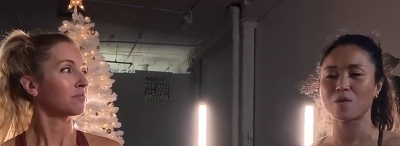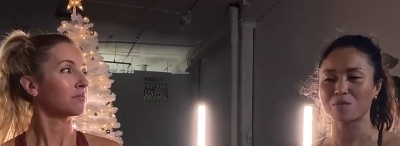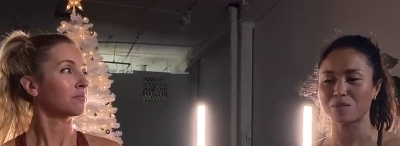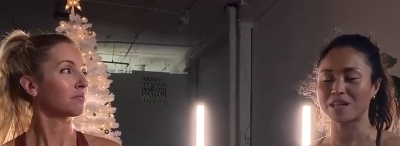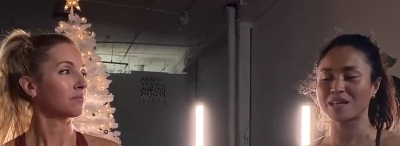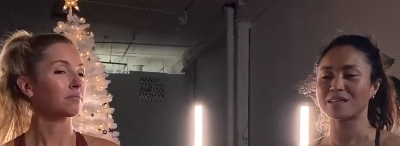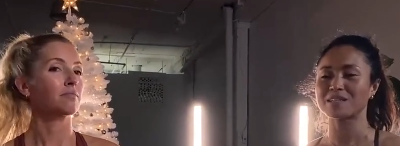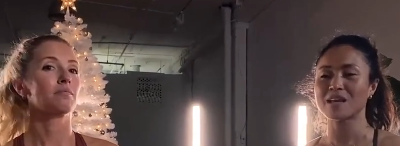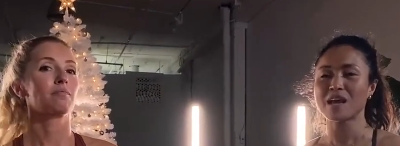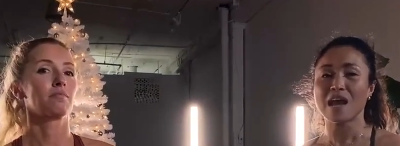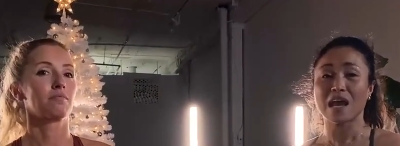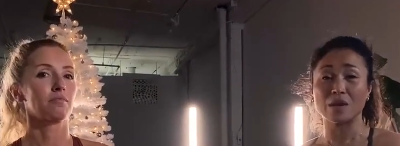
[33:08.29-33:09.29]
Speaker 1: in one place
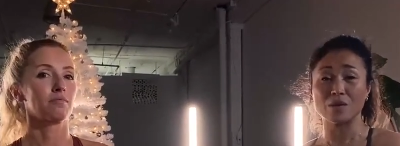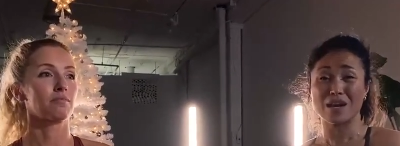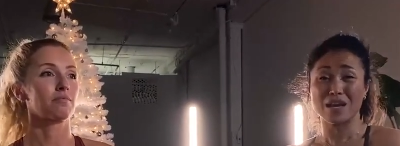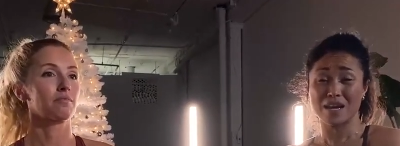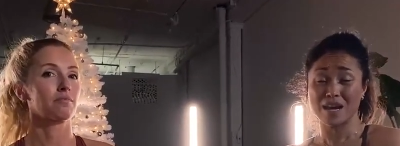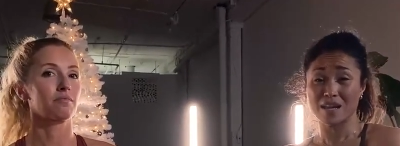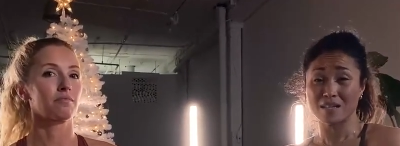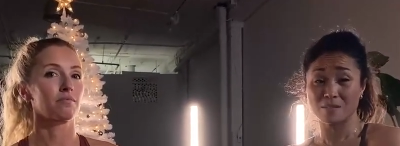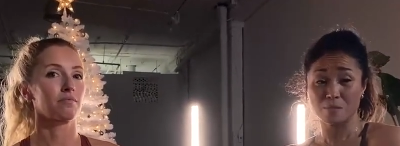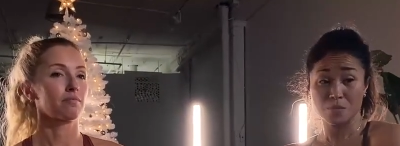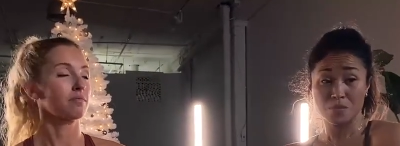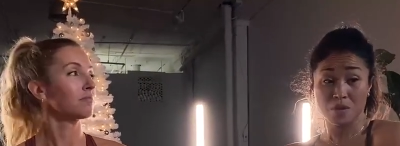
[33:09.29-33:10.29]
and you get
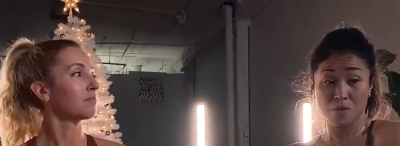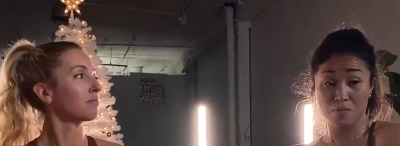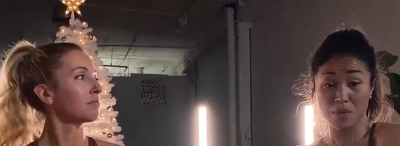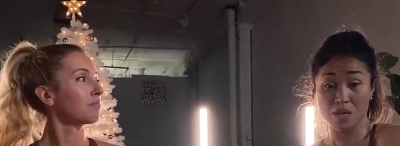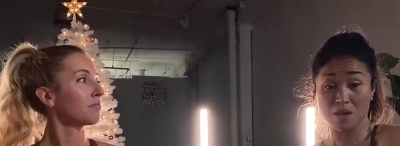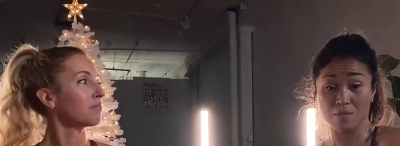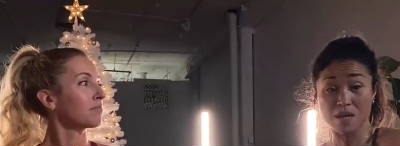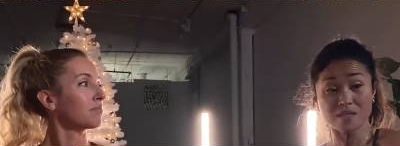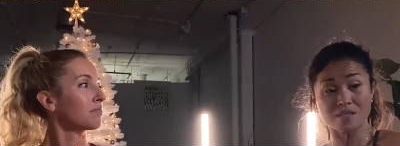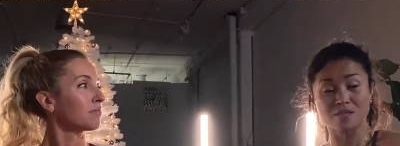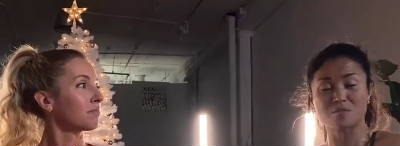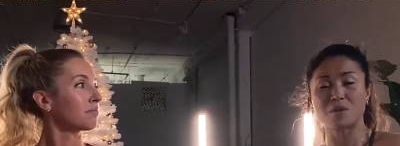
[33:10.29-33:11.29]
nice big
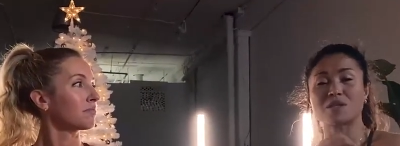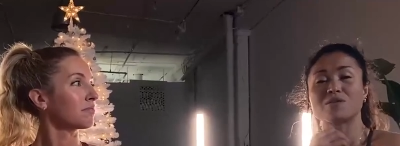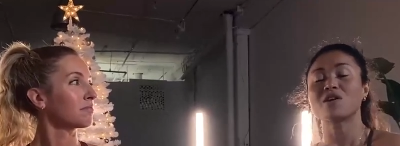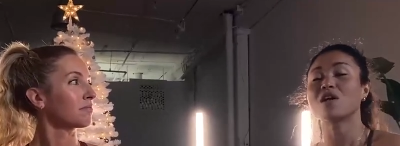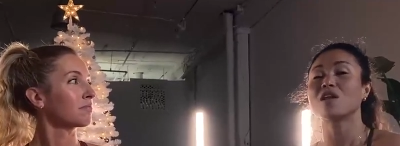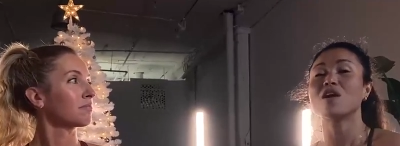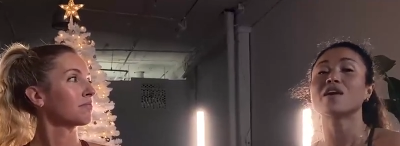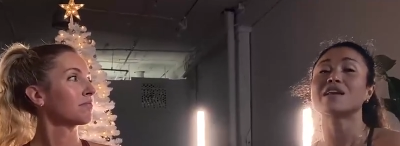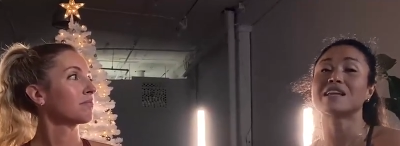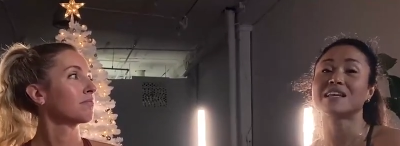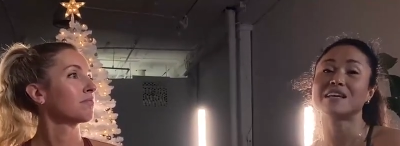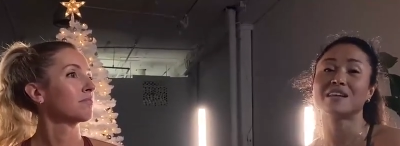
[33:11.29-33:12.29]
muscles, but they're not long
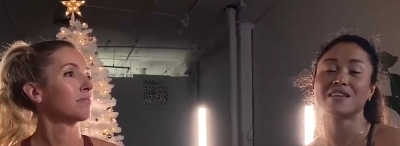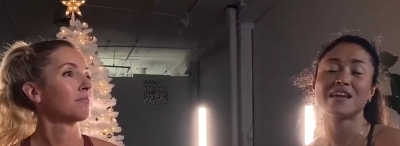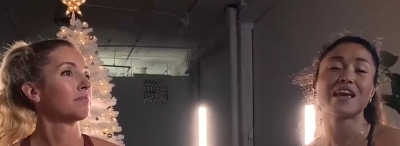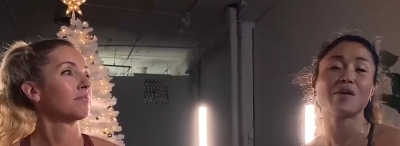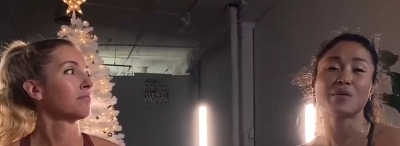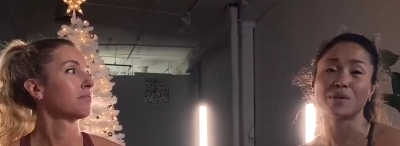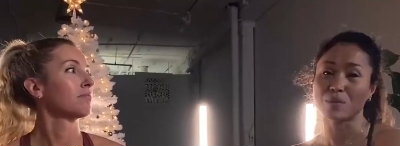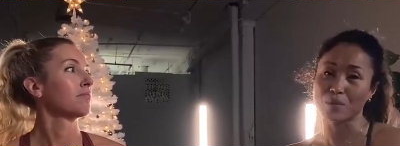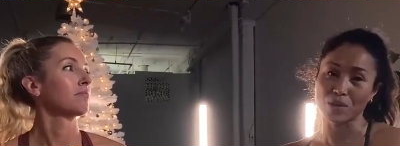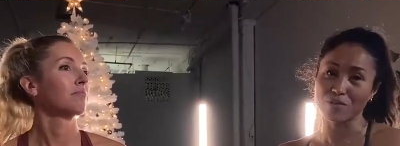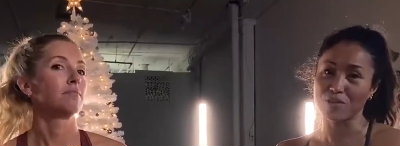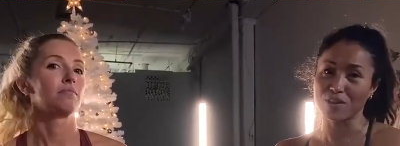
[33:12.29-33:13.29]
and lean and they can't really
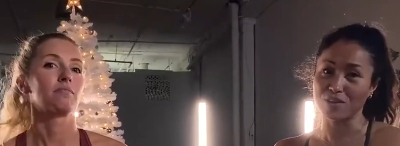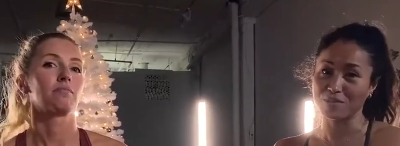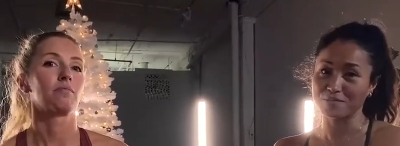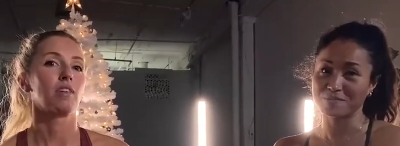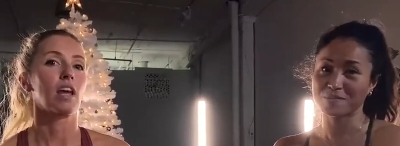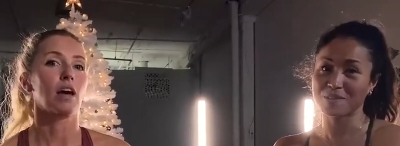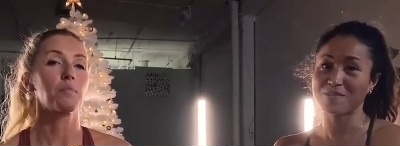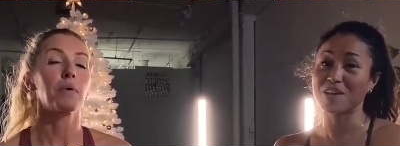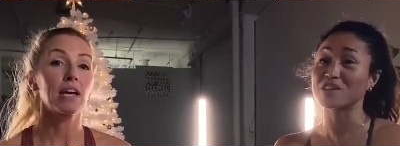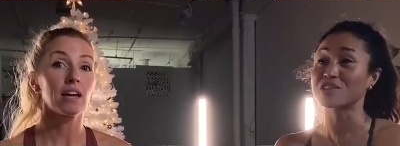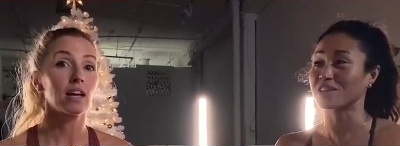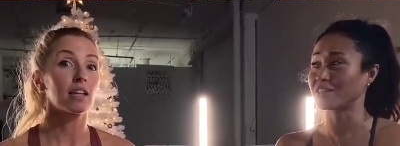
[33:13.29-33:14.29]
work for you.
Speaker 2: Yeah,
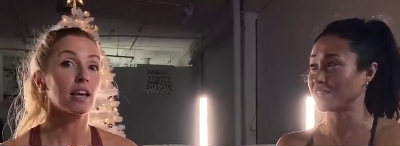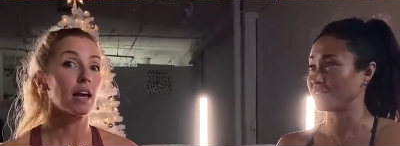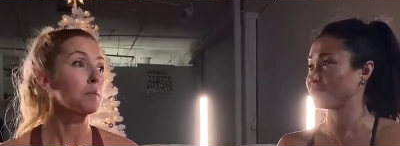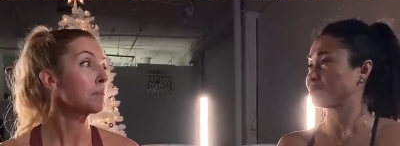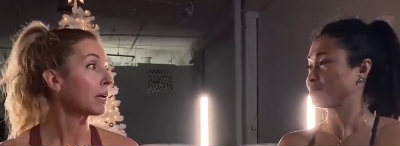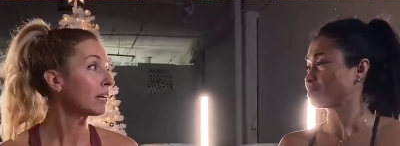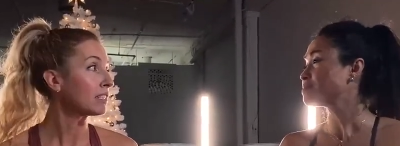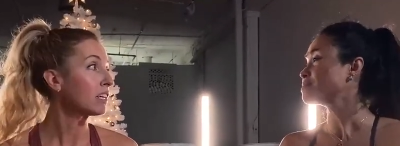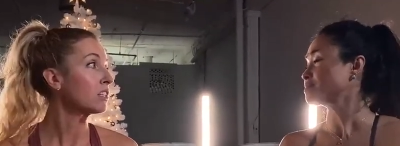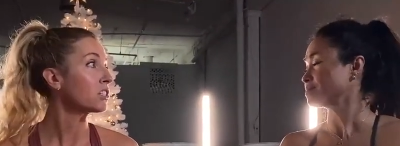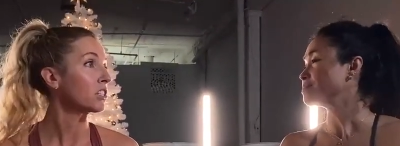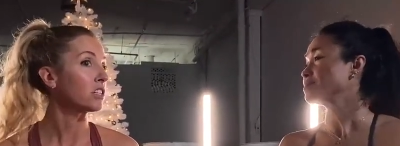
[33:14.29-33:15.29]
pay, yeah, pay
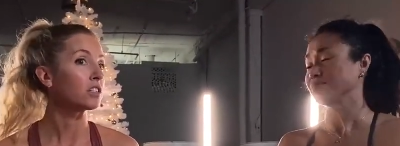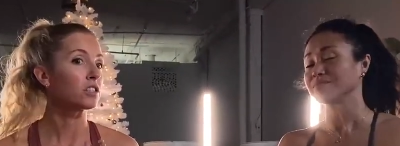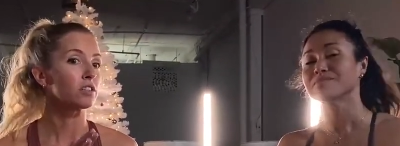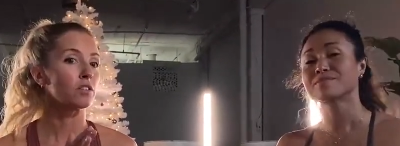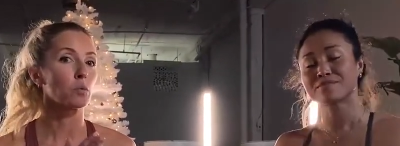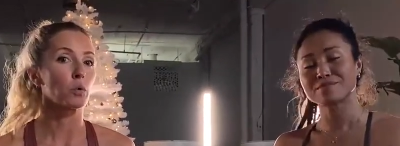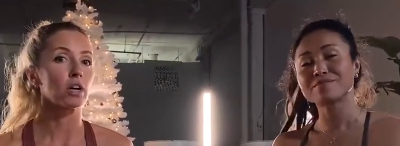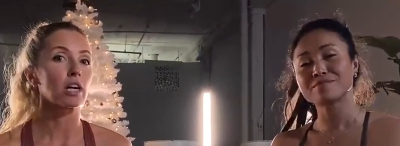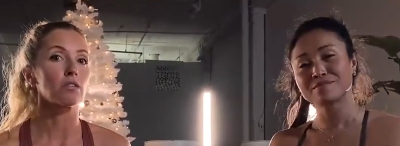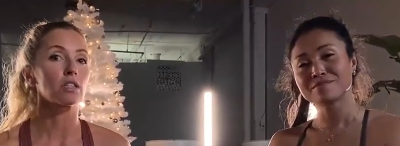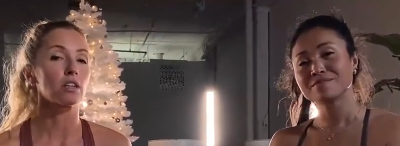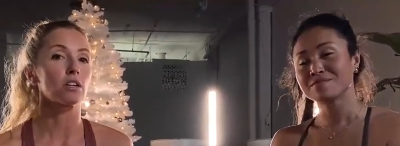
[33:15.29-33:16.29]
attention to the
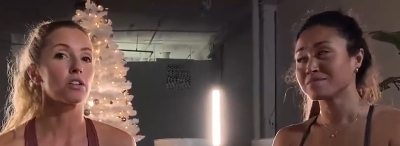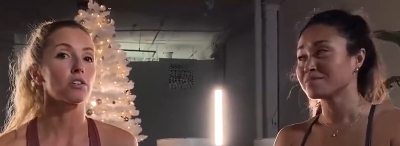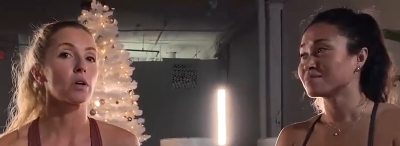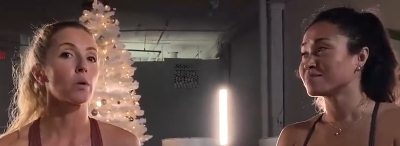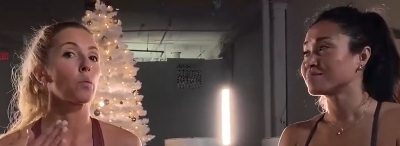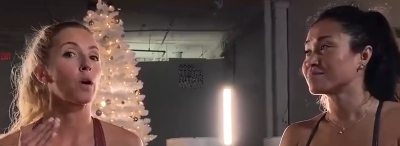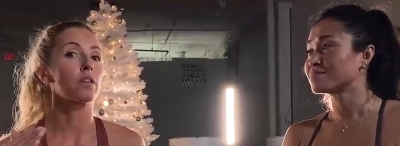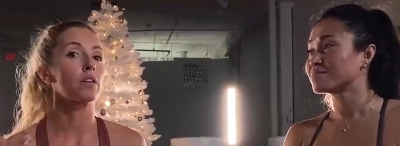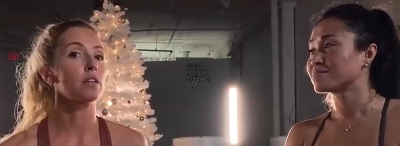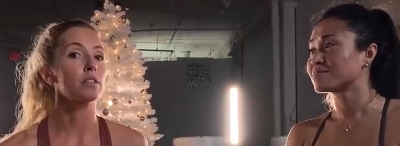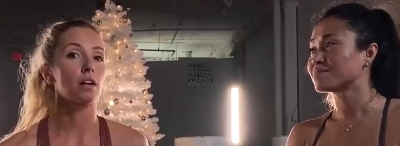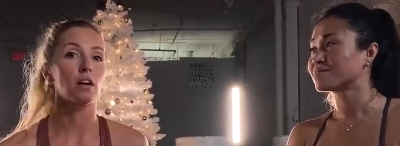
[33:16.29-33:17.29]
workouts that you're doing,
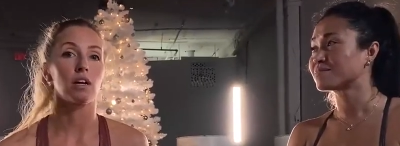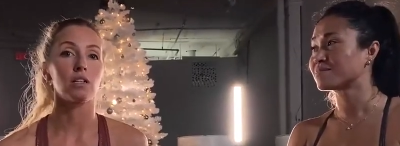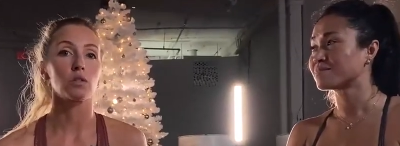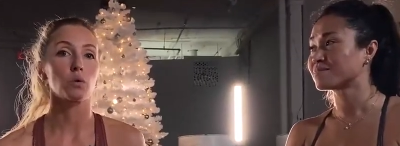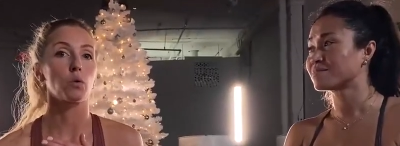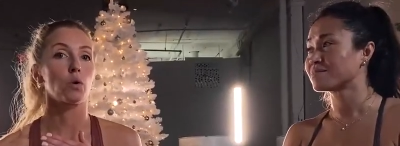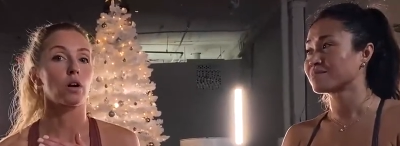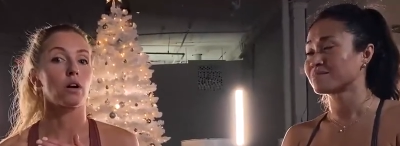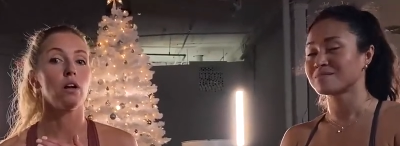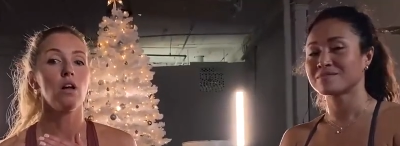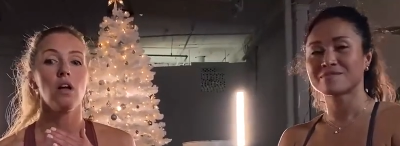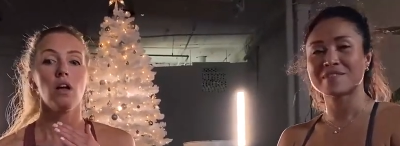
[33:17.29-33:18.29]
whether it's us or